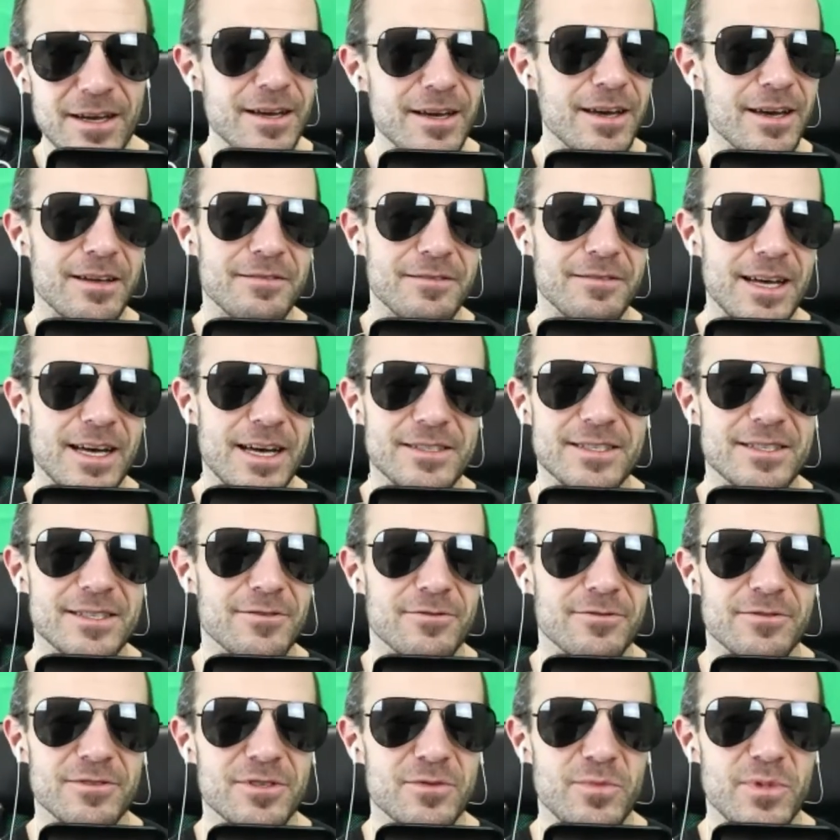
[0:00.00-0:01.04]
and that's
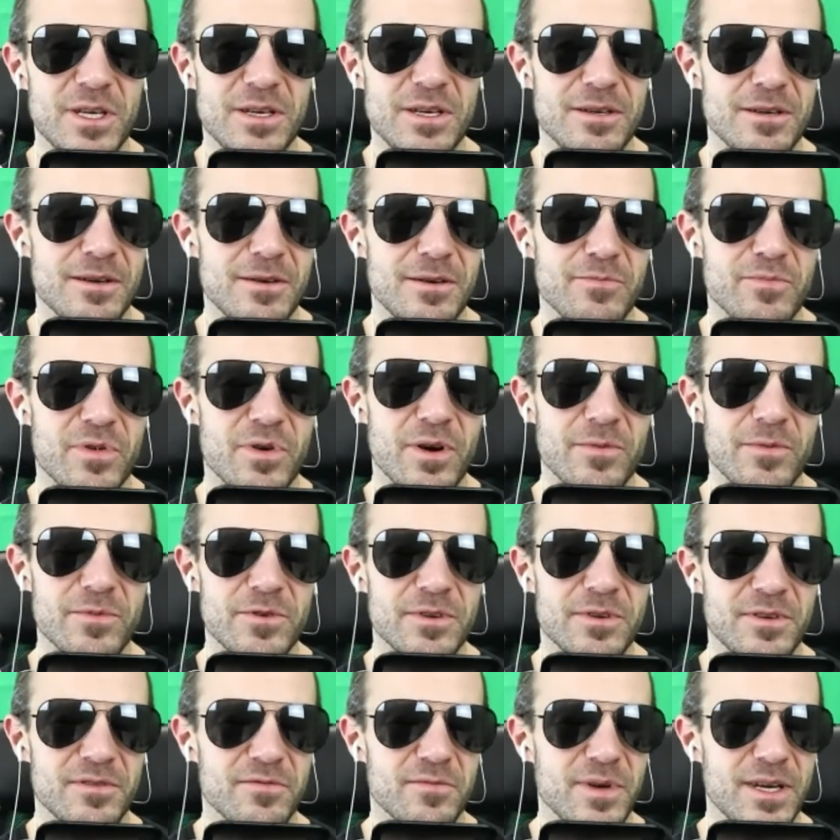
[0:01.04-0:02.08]
going to be a
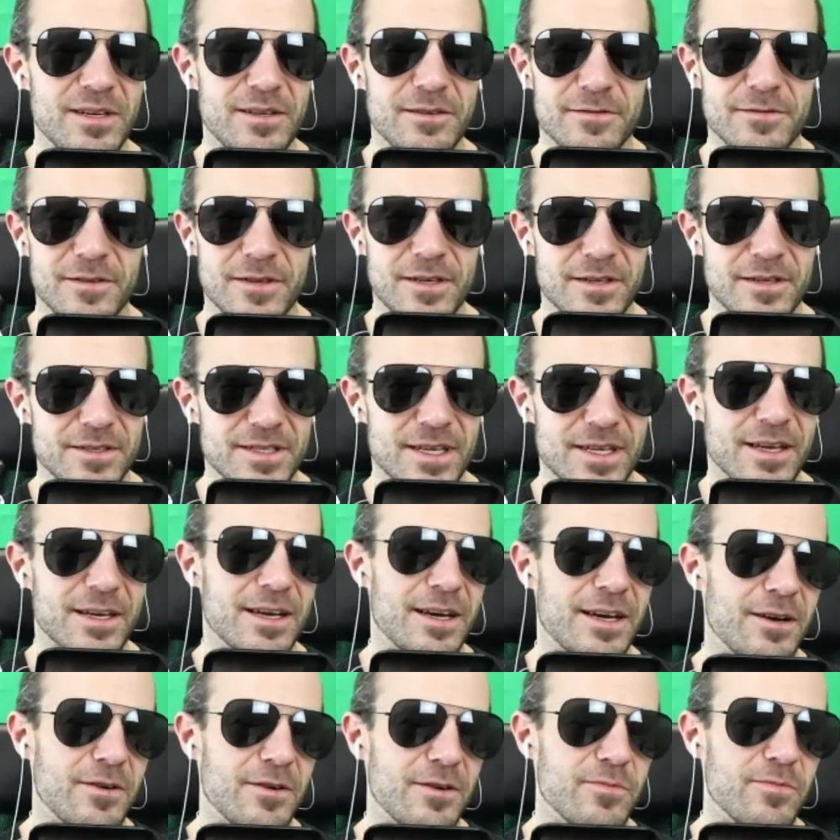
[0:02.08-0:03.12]
property of many things, like
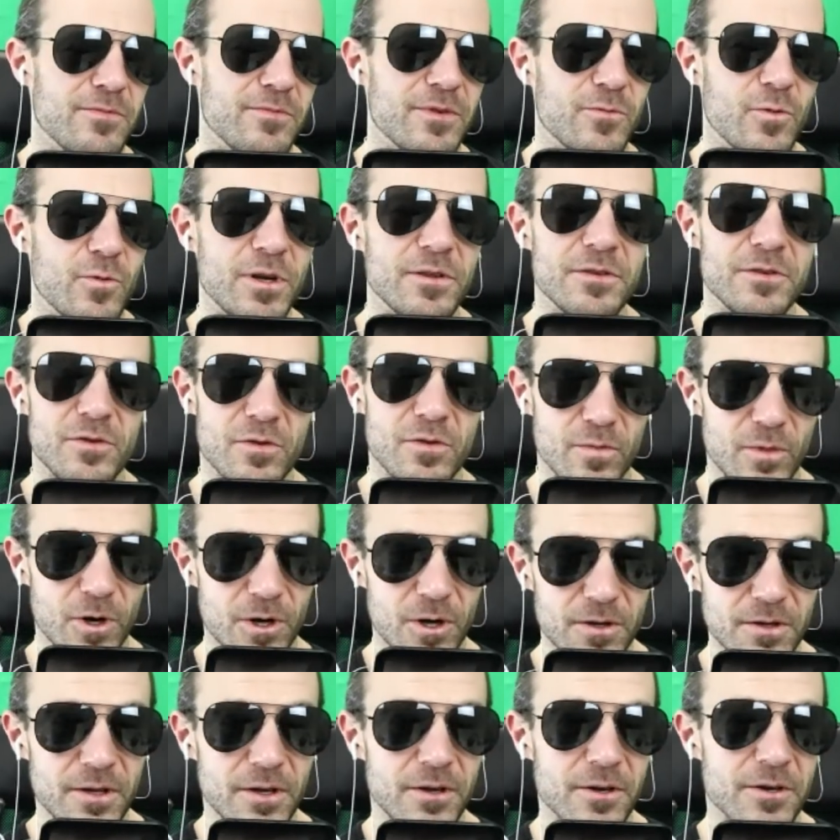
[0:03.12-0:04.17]
how what your
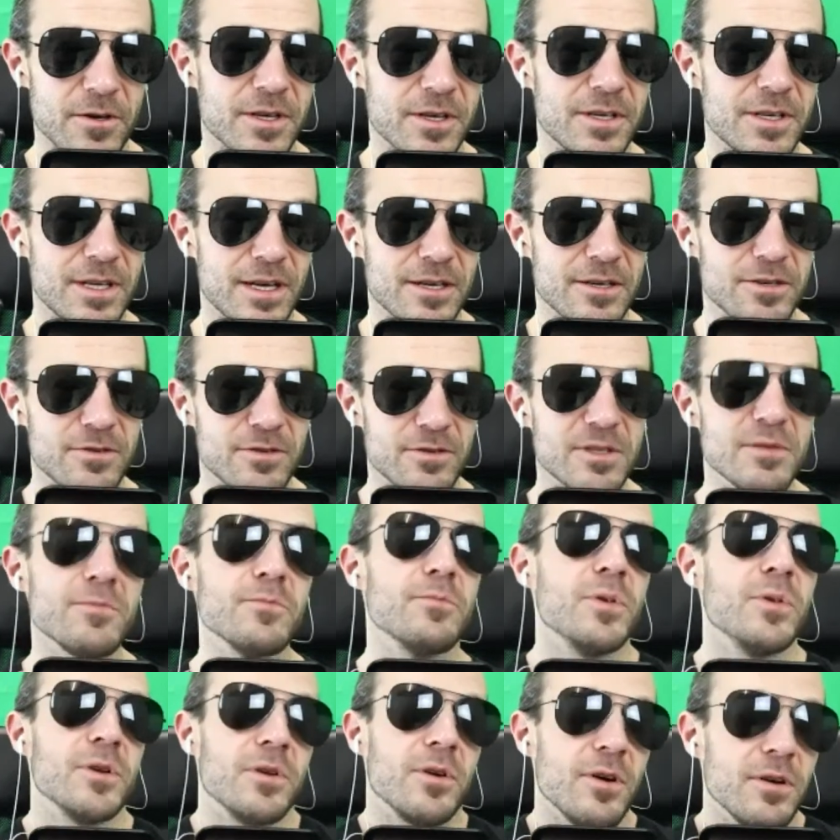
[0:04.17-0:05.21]
model architecture is,
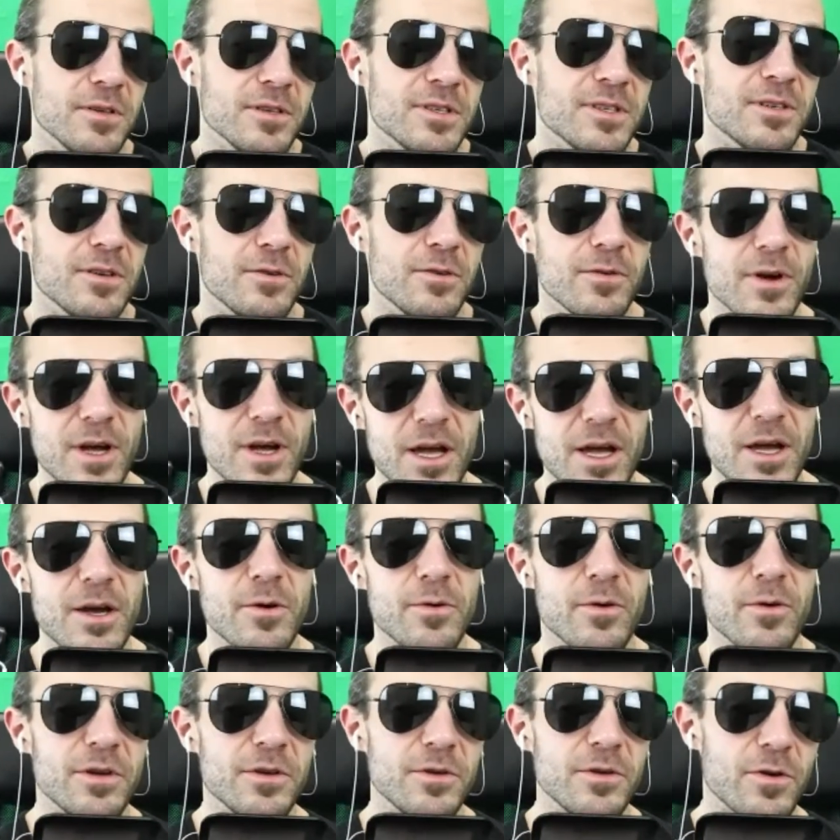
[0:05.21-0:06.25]
but also
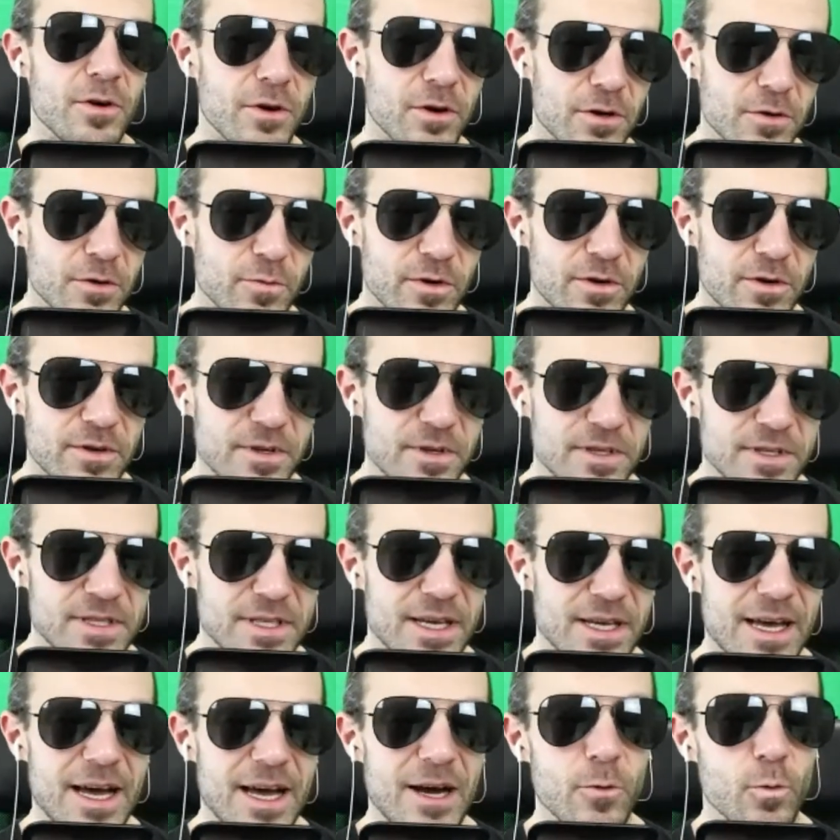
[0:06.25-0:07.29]
what your hardware is,
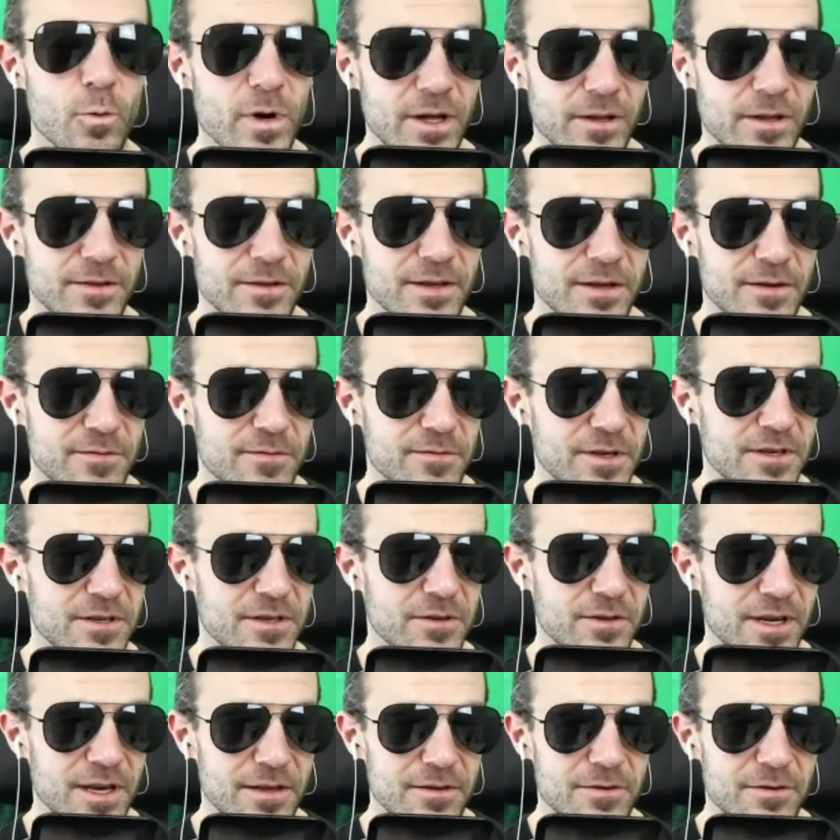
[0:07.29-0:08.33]
how well they fit
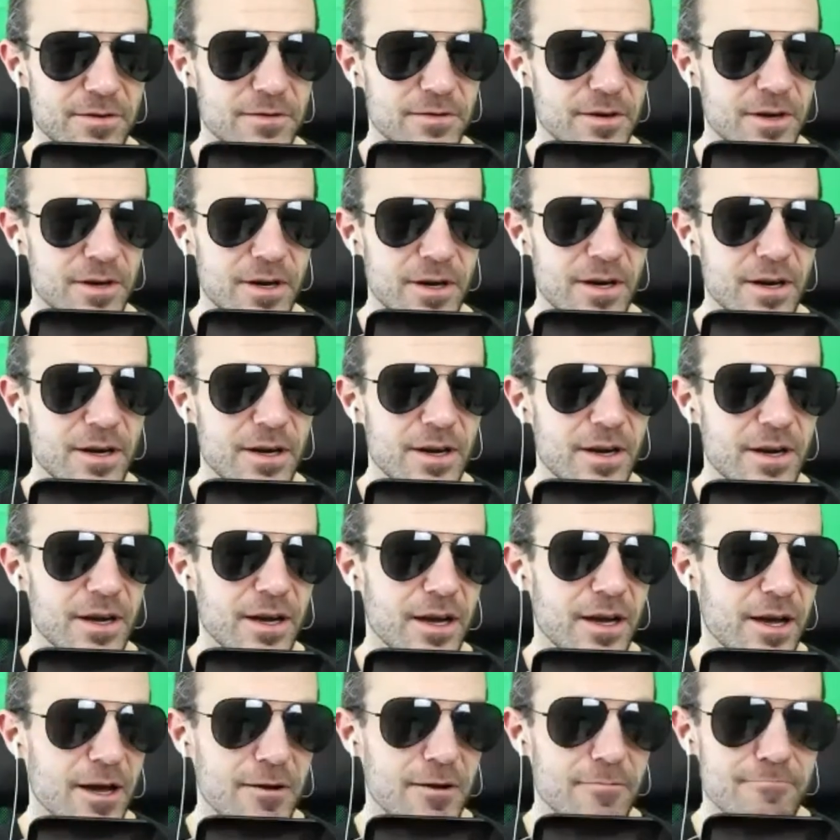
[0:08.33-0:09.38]
together.
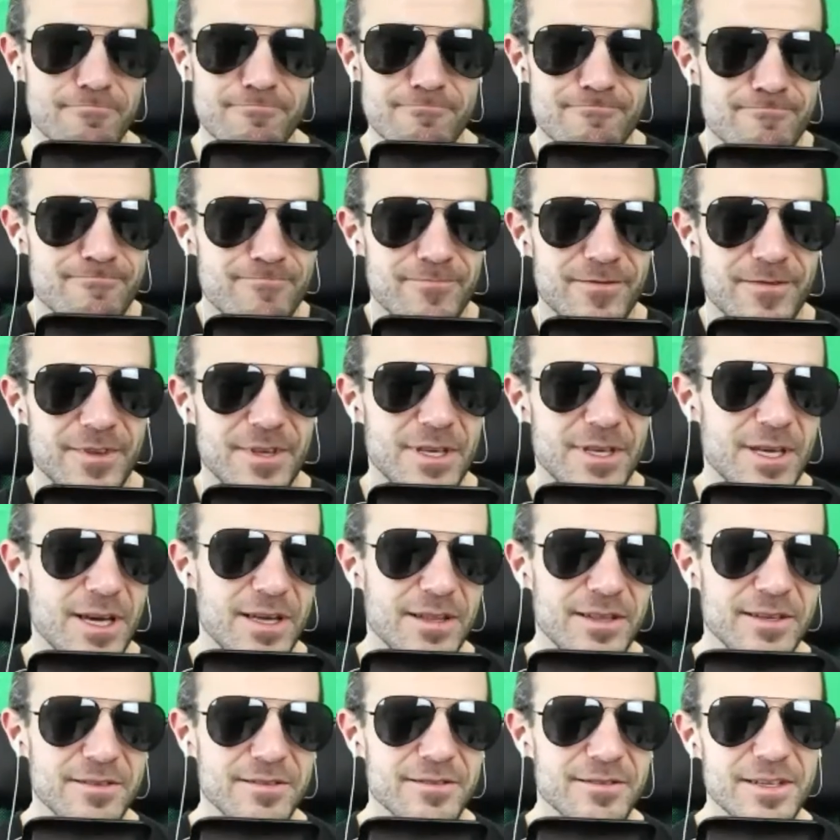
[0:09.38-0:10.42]
Um, yeah,
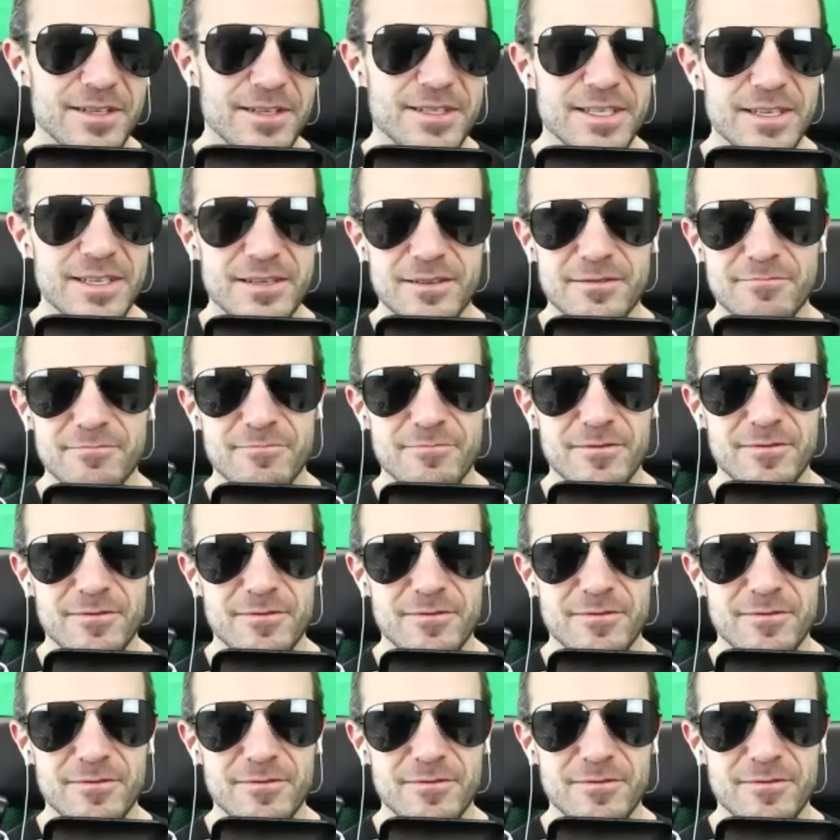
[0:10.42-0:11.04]
that's a.